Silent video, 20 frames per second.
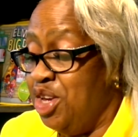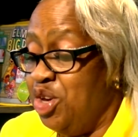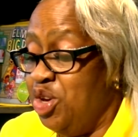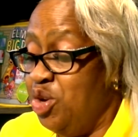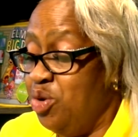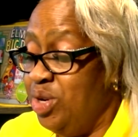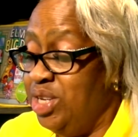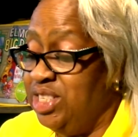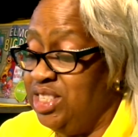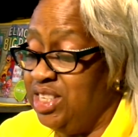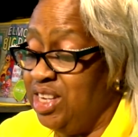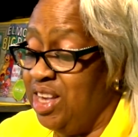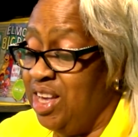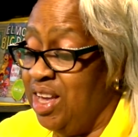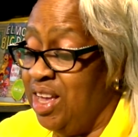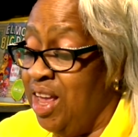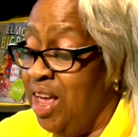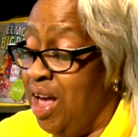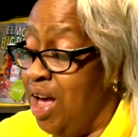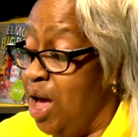Huey
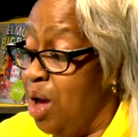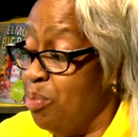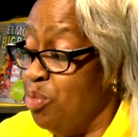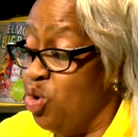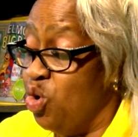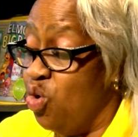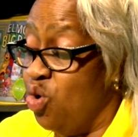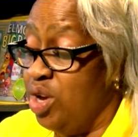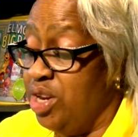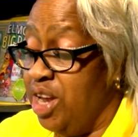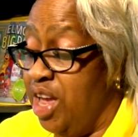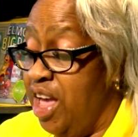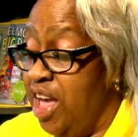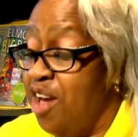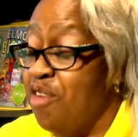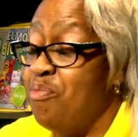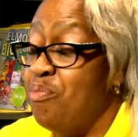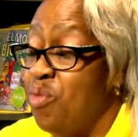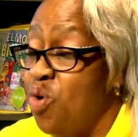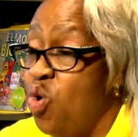said, I'm going to
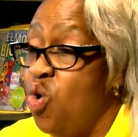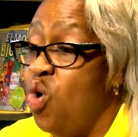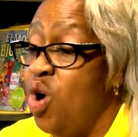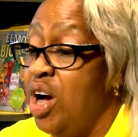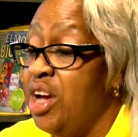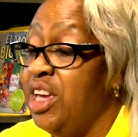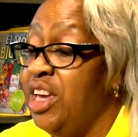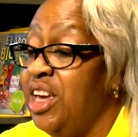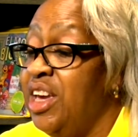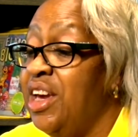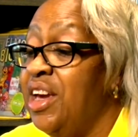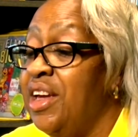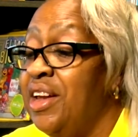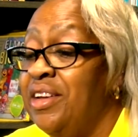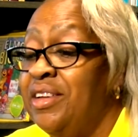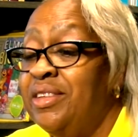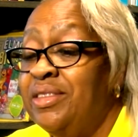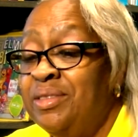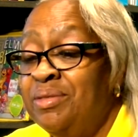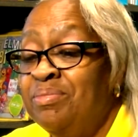have more
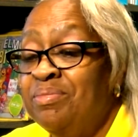again.